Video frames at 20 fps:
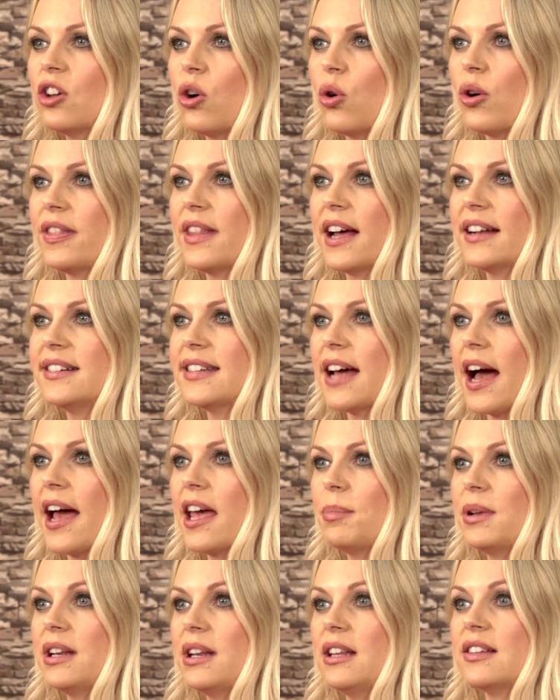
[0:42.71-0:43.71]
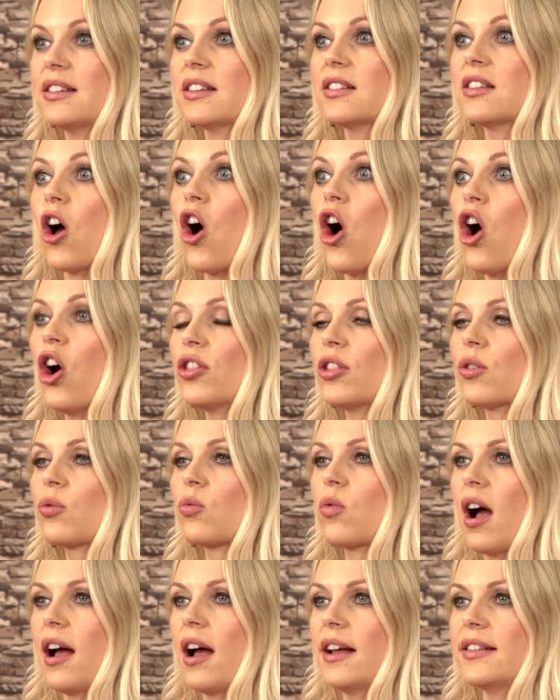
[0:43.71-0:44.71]
known that diabetes is on the
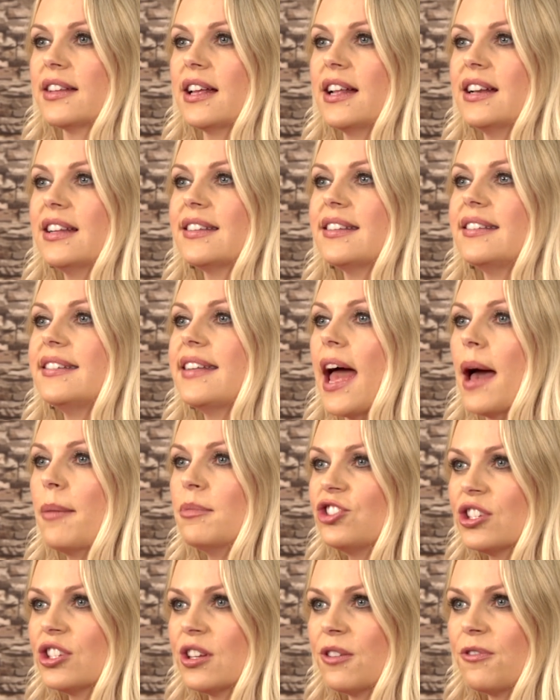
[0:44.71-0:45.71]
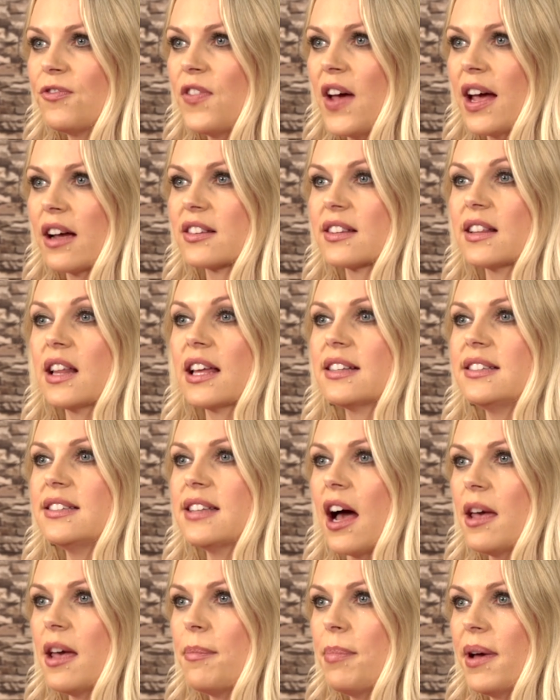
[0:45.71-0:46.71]
rise, and its damaging effects like
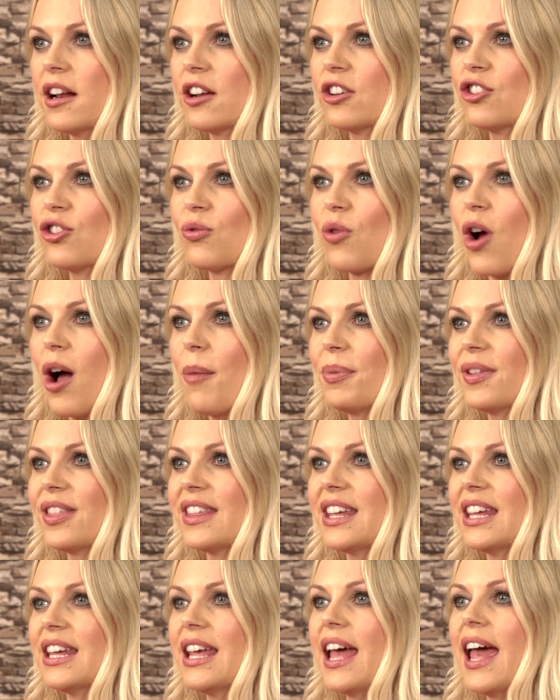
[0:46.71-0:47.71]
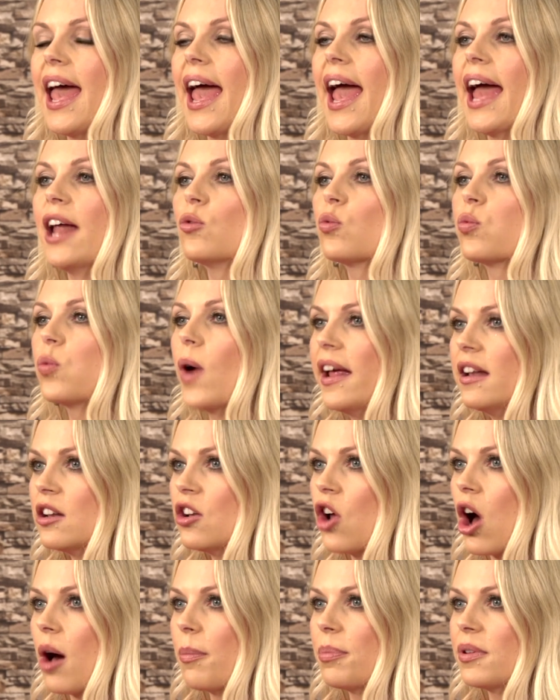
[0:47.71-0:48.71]
diabetic neuropathy and
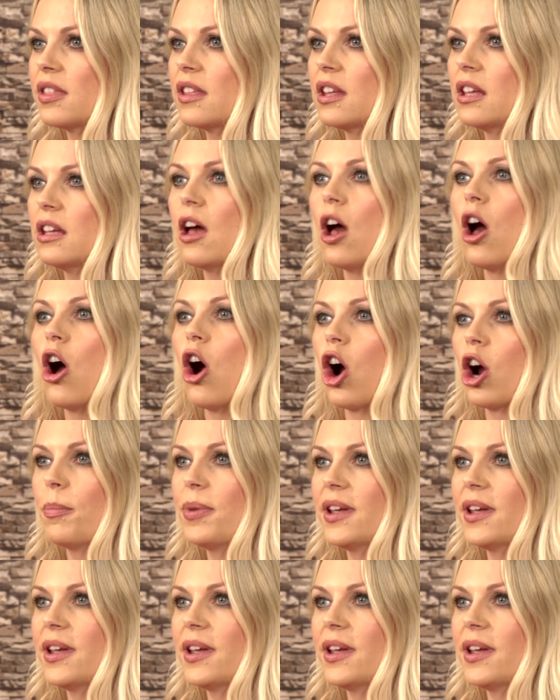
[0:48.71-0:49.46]
retinopathy are